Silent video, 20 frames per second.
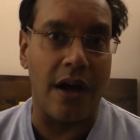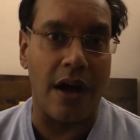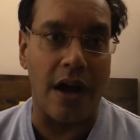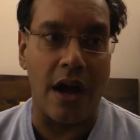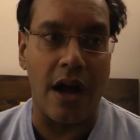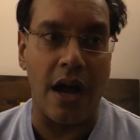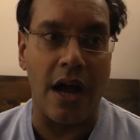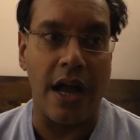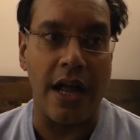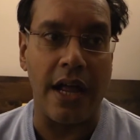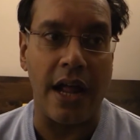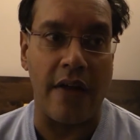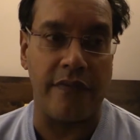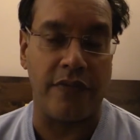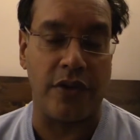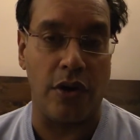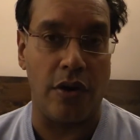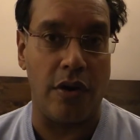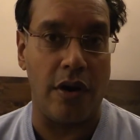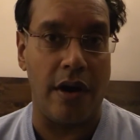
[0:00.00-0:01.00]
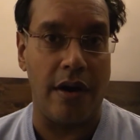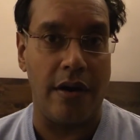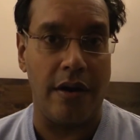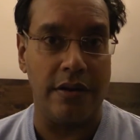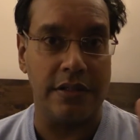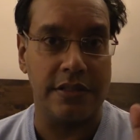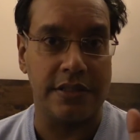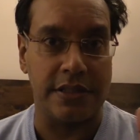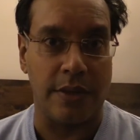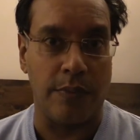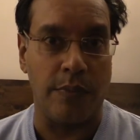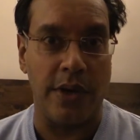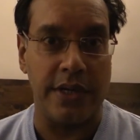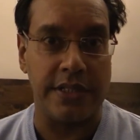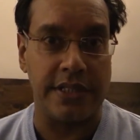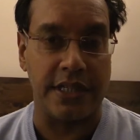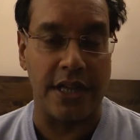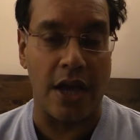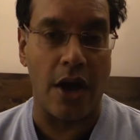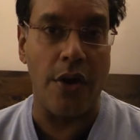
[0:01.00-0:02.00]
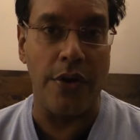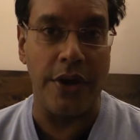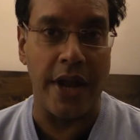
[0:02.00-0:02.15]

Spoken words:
I have got somewhere to go